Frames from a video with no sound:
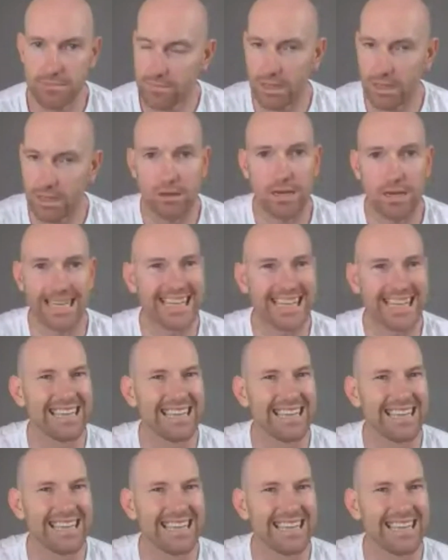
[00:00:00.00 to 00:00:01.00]
Again,
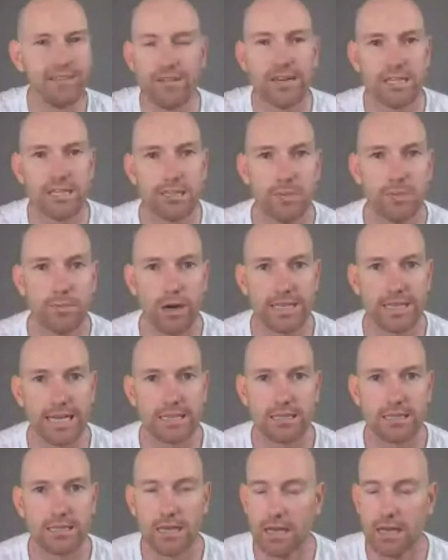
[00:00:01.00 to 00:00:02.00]
very simple
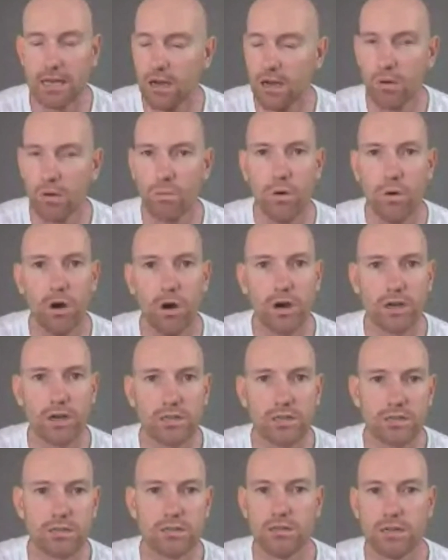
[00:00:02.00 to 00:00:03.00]
process, works
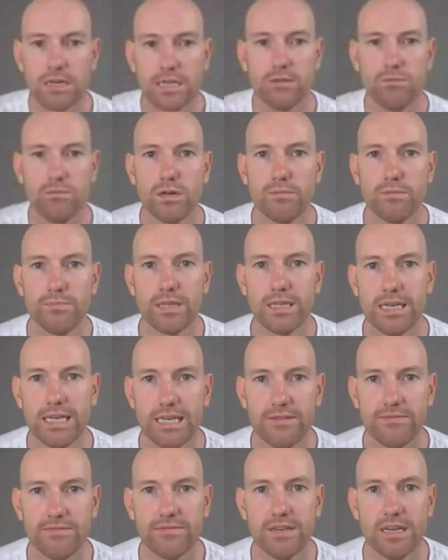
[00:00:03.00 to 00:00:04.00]
like you wouldn't believe.
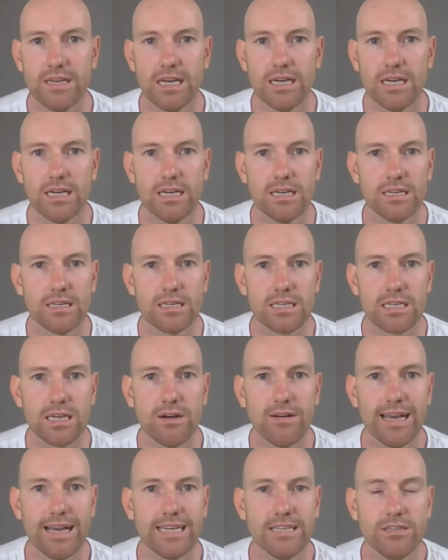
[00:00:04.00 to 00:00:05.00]
Go
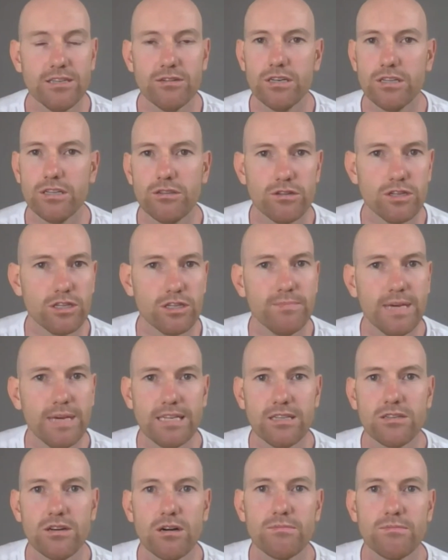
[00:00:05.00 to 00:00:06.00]
ahead and do it. Do it as many
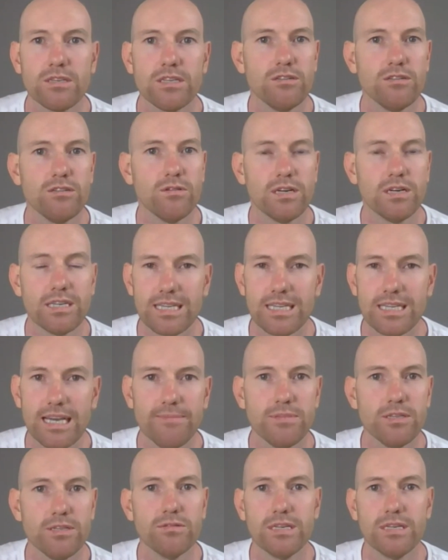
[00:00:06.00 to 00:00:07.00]
times as you want and keep
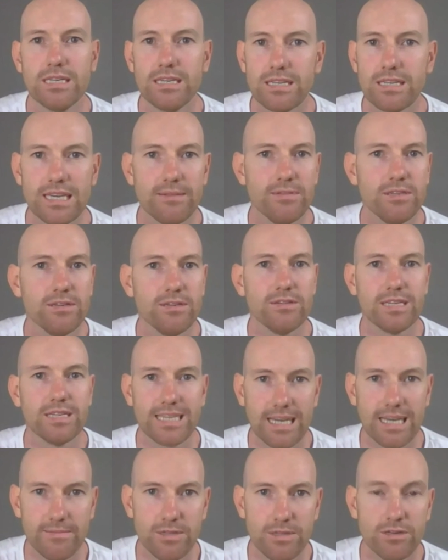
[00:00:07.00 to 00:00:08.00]
doing it and keep doing it and
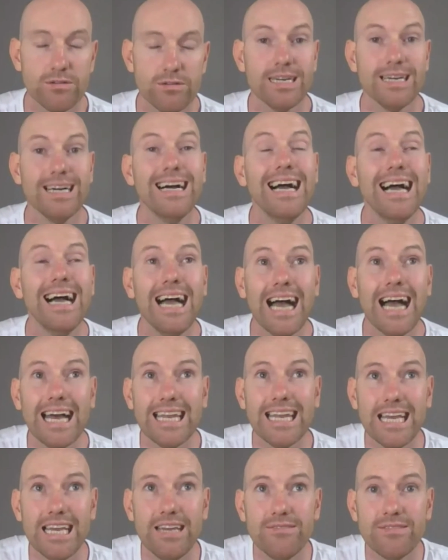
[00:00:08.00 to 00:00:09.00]
keep doing it. And
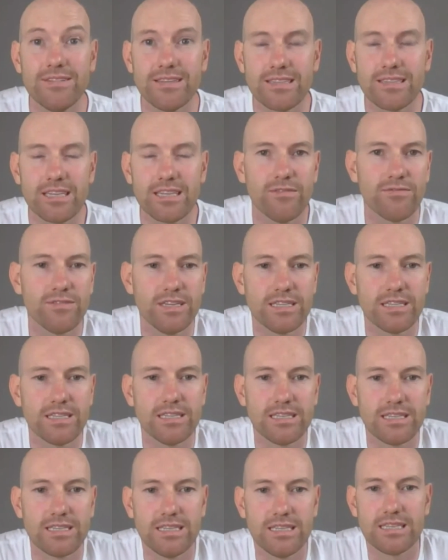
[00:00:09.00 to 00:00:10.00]
even so, for instance,
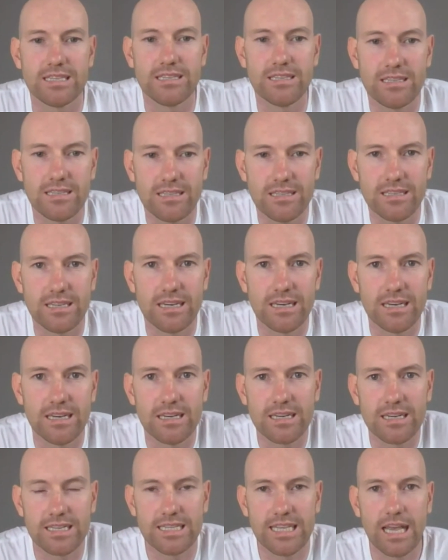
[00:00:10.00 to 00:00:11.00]
in the
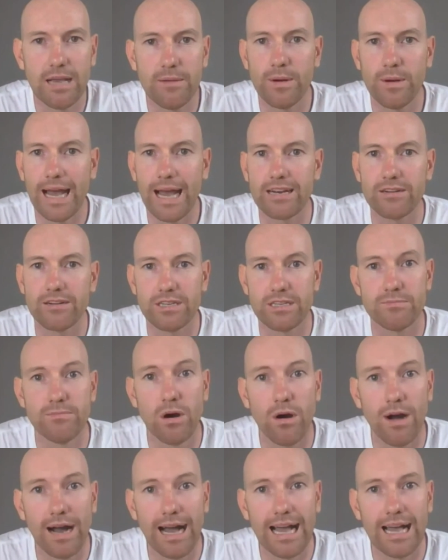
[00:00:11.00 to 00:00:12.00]
example, anger is
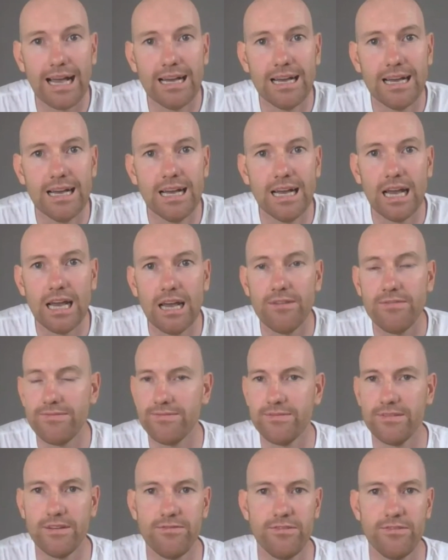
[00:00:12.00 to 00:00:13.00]
mine,
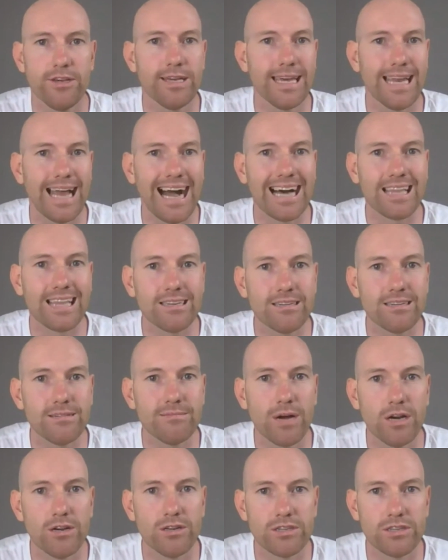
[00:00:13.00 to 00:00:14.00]
if you get other
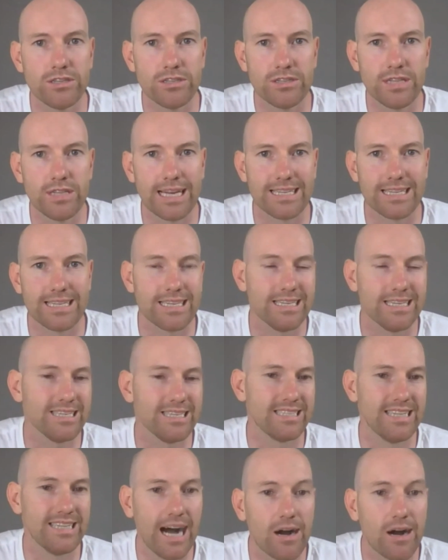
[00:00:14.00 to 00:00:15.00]
emotions that are seen as
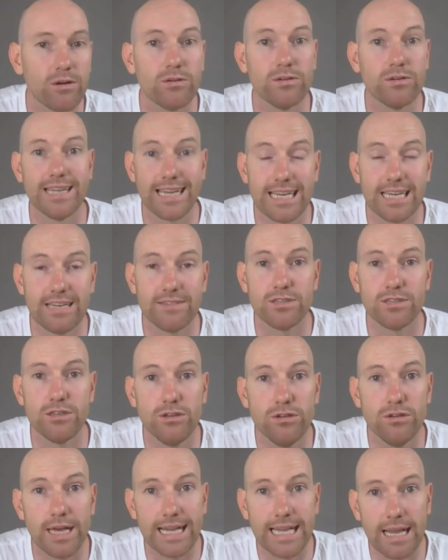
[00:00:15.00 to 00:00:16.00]
dark or negative to you
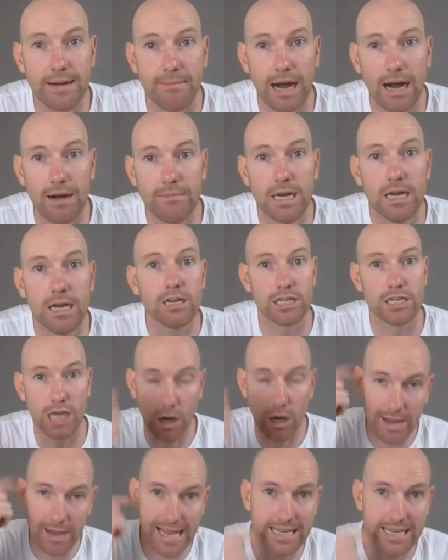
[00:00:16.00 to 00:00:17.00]
that come up, go
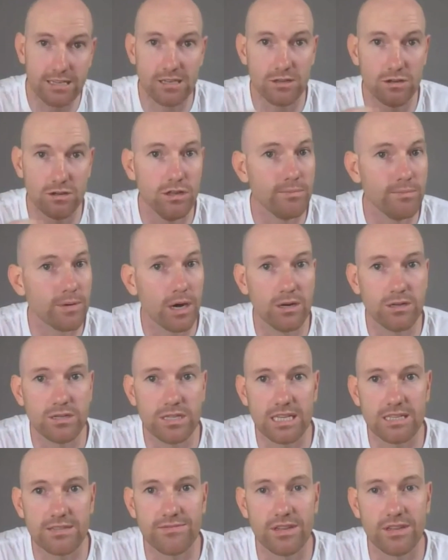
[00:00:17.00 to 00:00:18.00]
ahead and do the
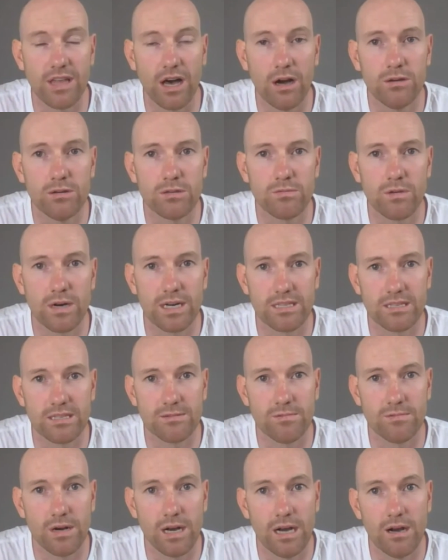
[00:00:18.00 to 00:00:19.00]
process for those ones as
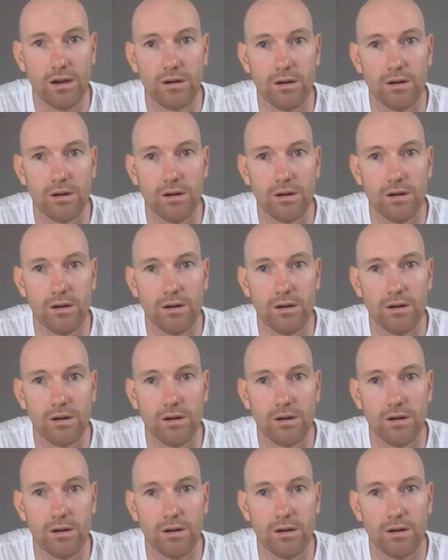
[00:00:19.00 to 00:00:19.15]
well.